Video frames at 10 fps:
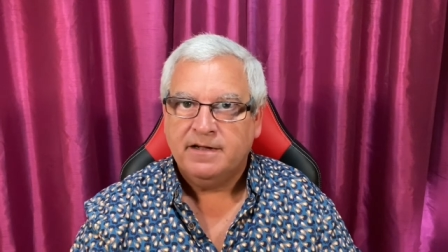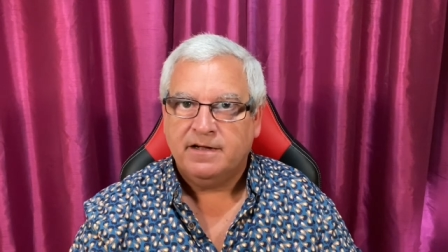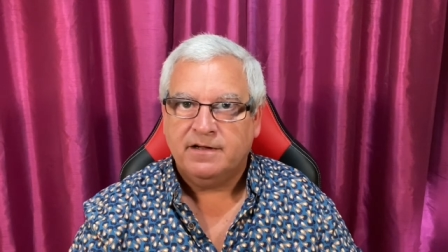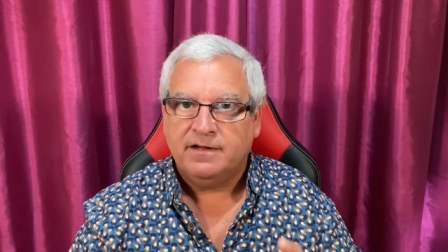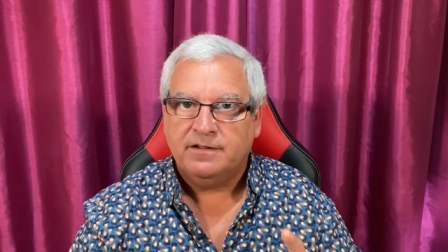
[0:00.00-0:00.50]

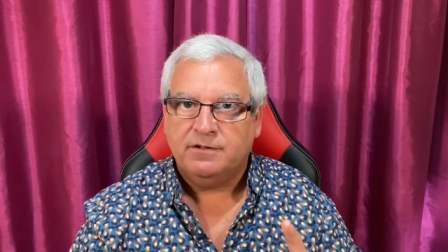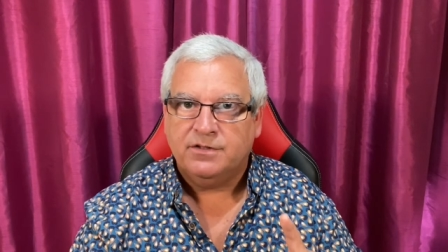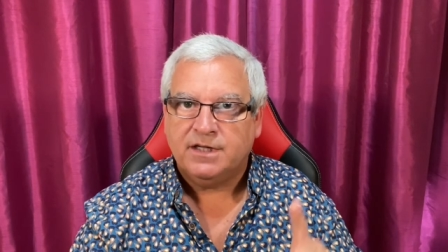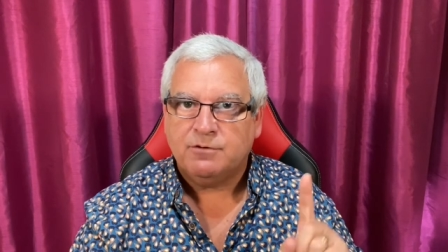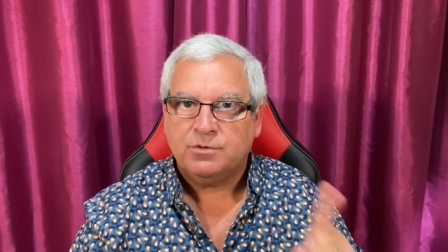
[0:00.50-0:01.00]

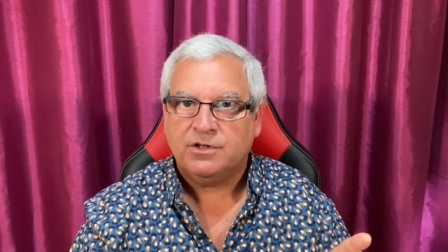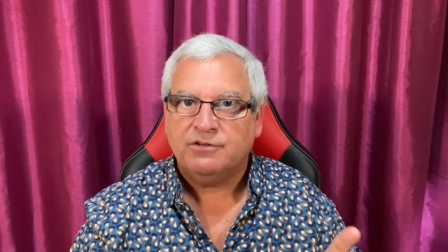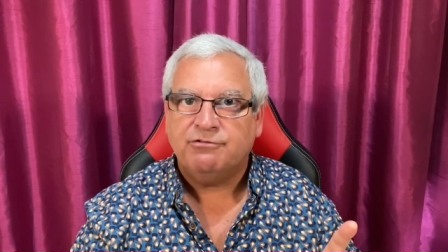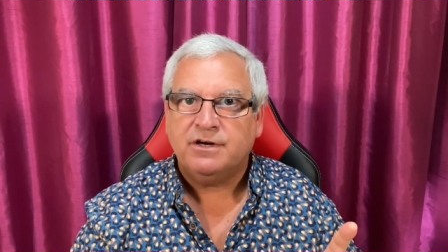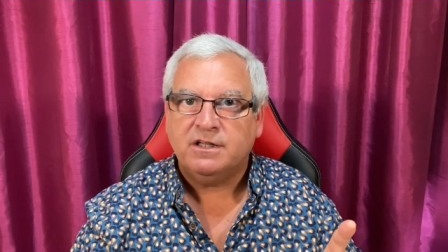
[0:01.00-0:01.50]
that one on the
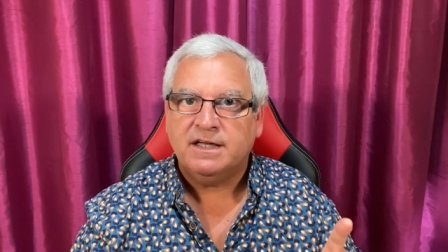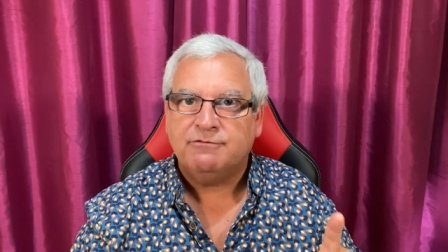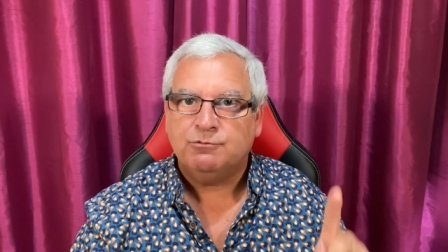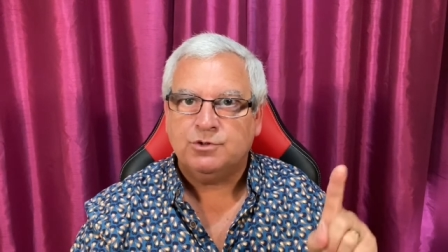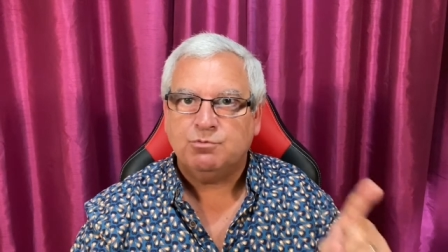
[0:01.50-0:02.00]
far
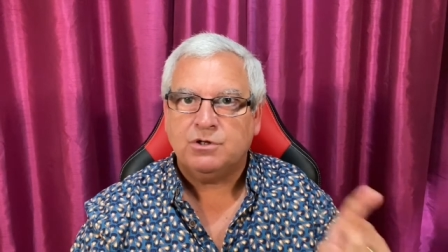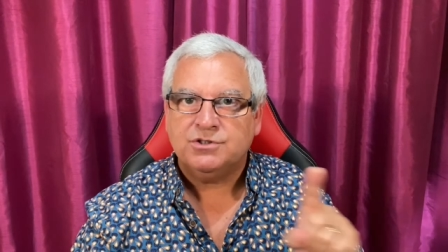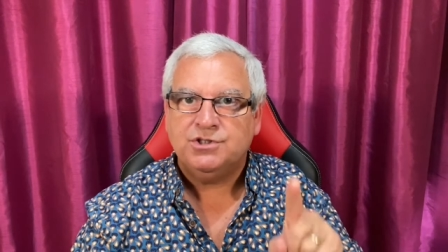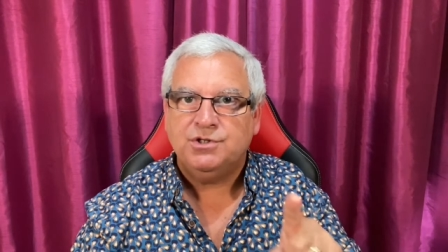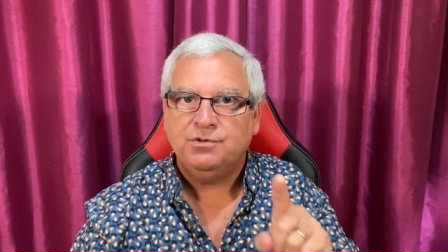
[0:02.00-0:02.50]
left was 1,
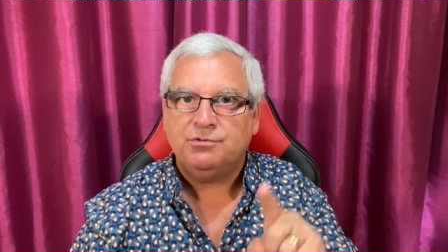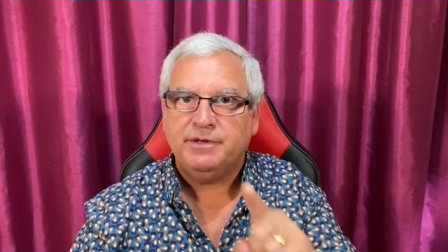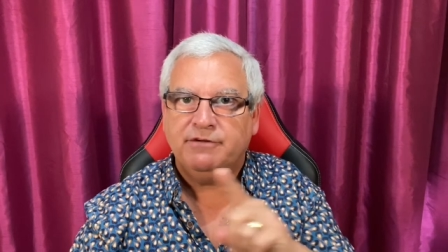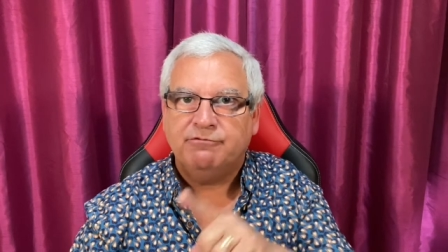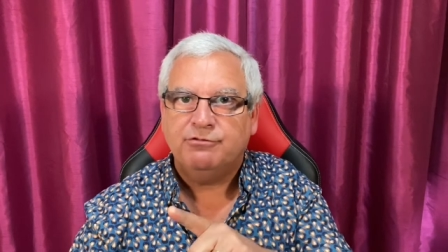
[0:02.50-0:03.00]
2,
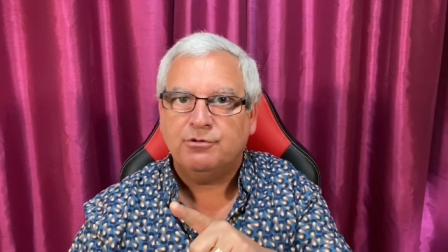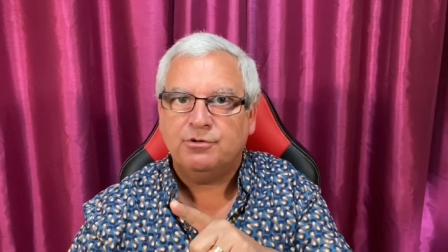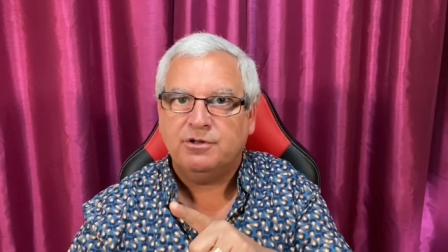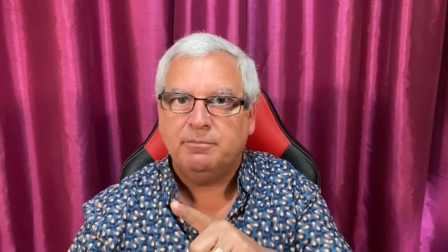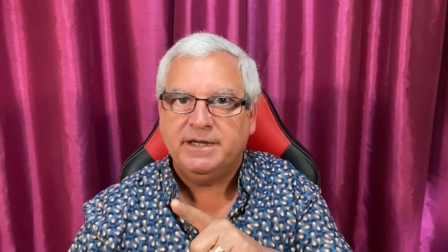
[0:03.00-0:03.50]
3 and
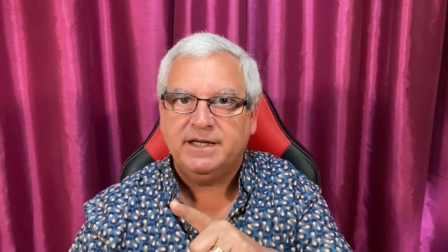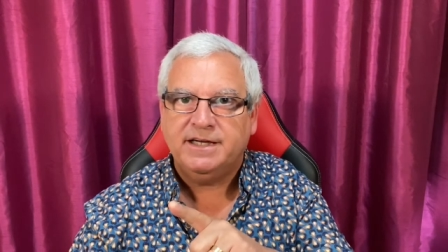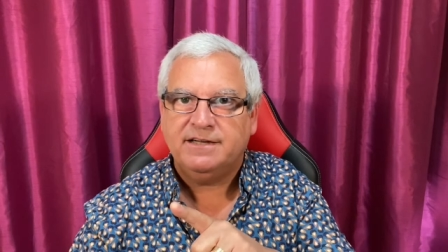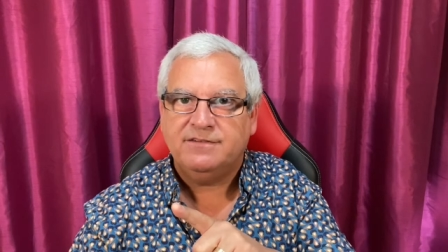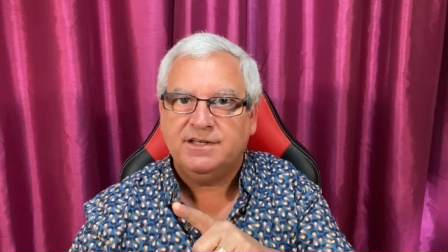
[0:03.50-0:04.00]
4 at the
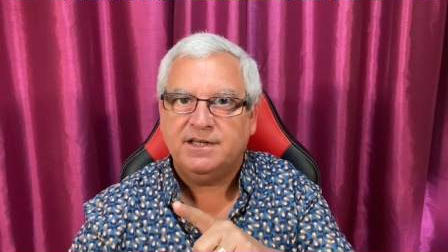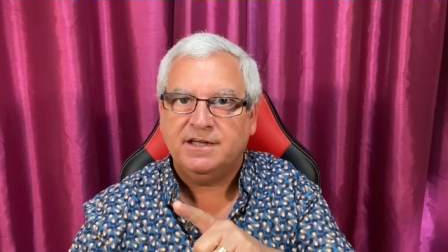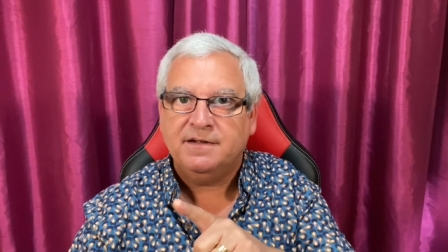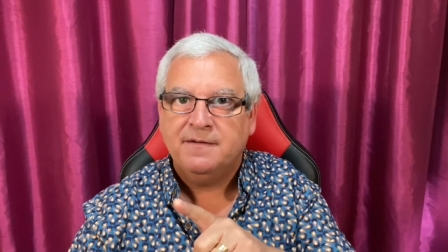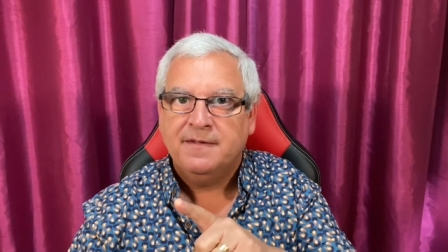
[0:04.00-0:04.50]
beginning of the
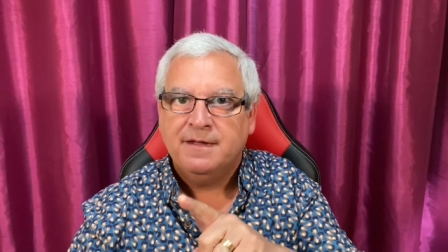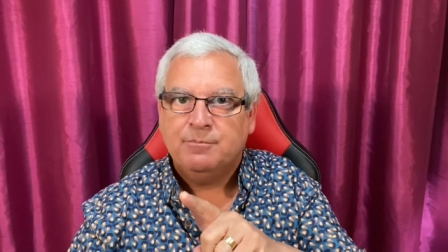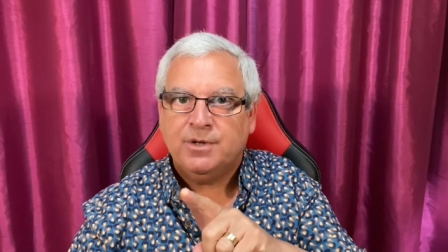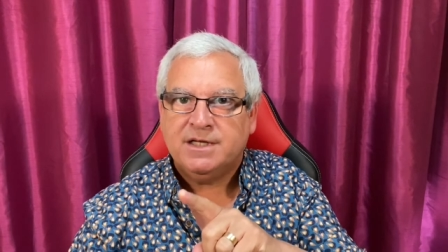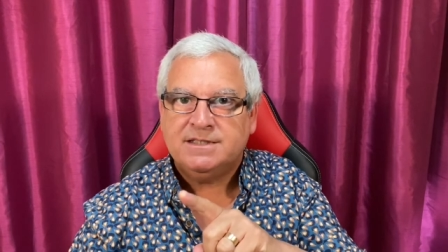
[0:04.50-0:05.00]
day,
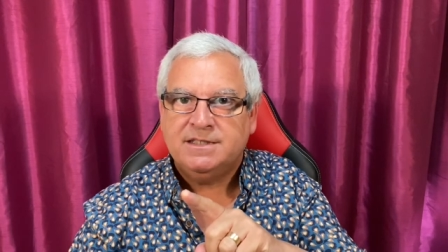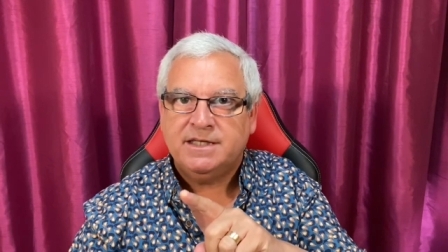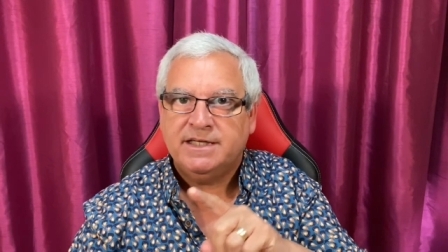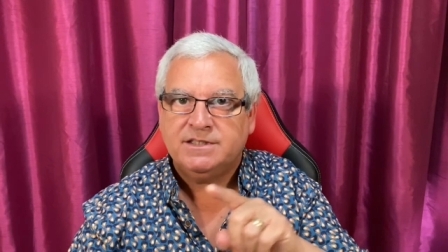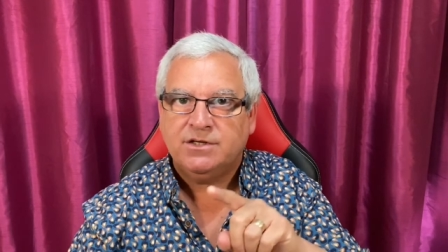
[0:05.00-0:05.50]
but as the
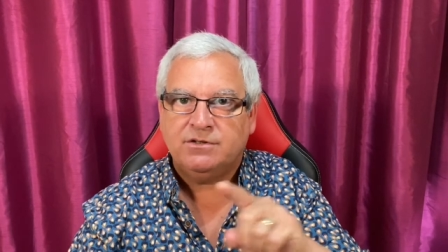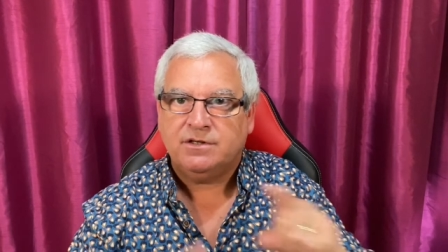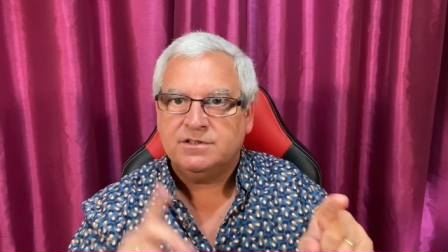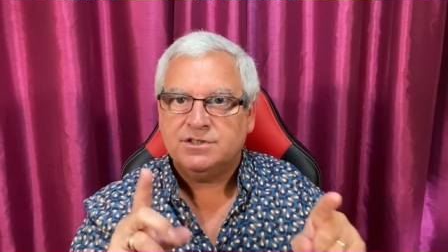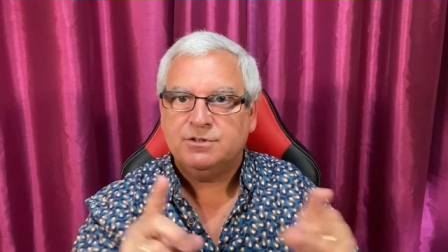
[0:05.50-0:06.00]
day's gone
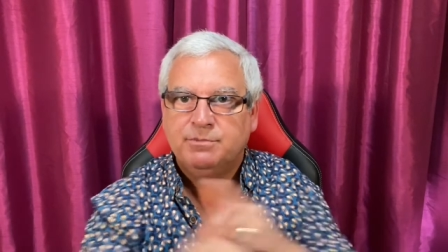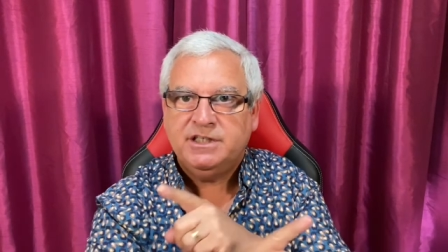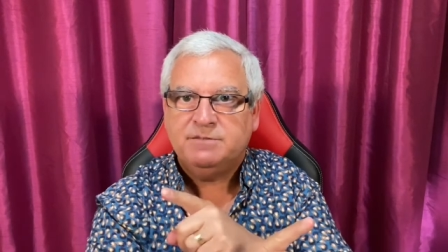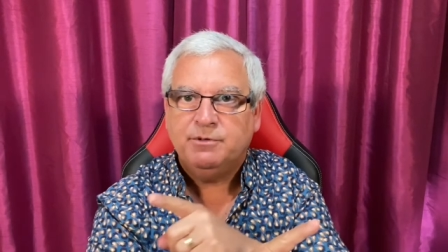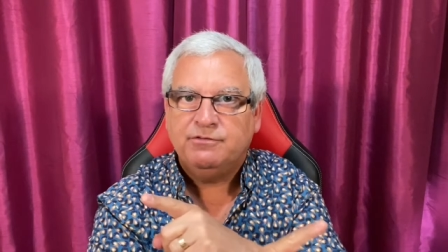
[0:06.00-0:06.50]
on,
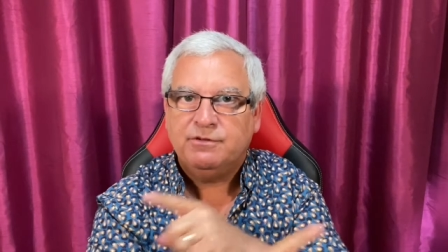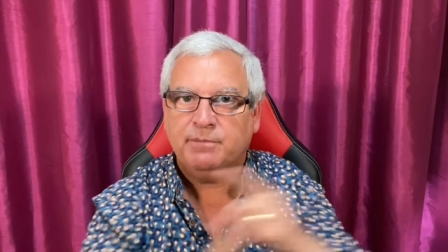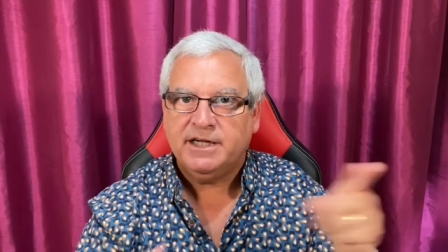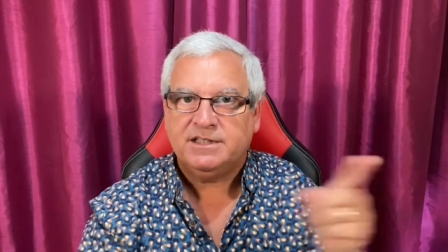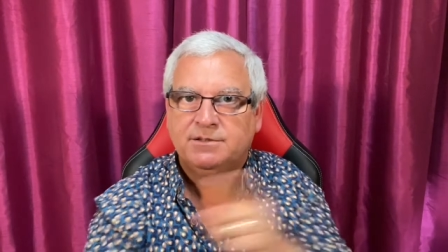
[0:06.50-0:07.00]
somebody's moved the
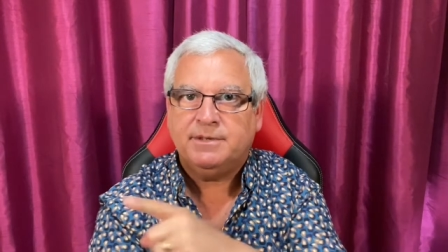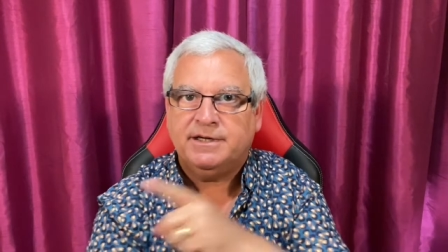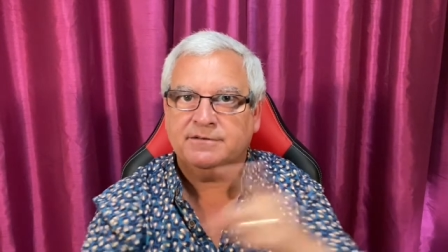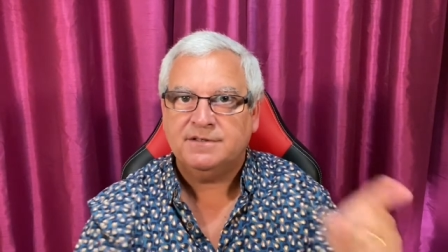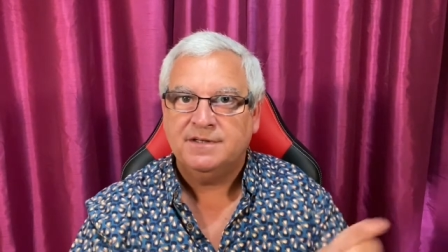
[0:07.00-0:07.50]
mics
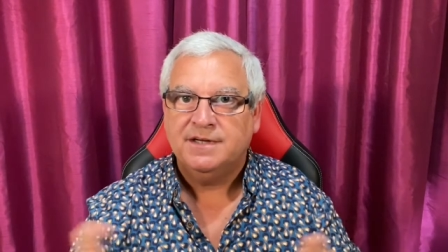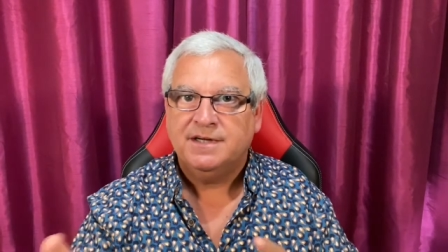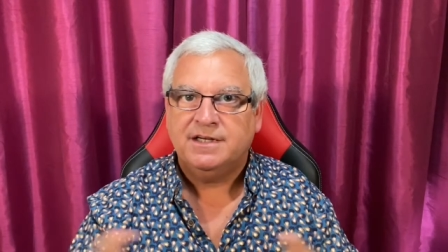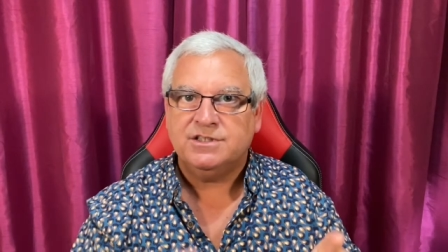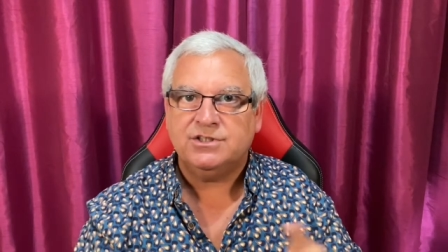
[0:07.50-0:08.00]
around
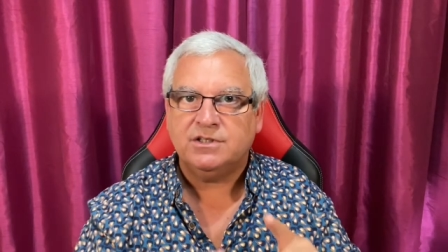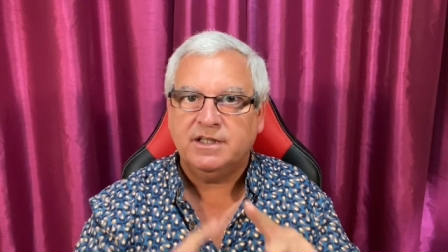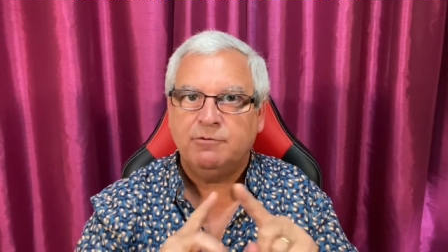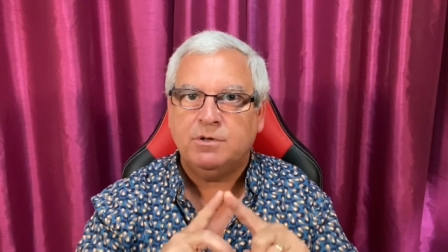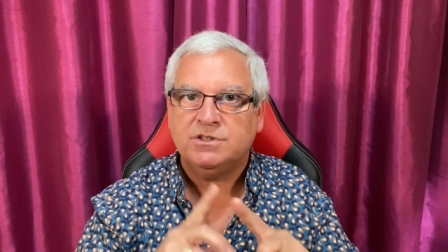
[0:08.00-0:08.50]
and
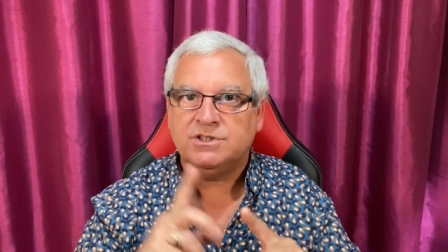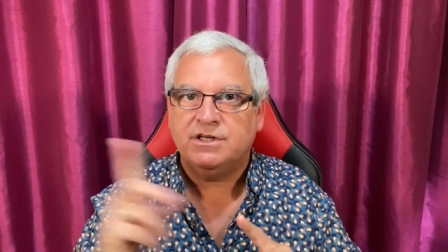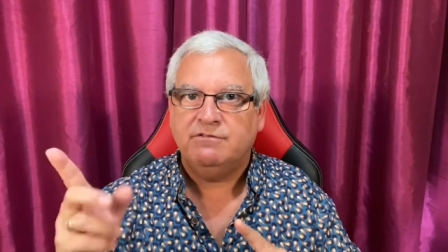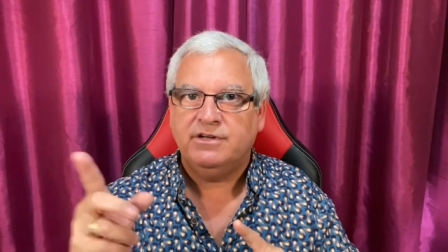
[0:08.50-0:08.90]
suddenly 1's over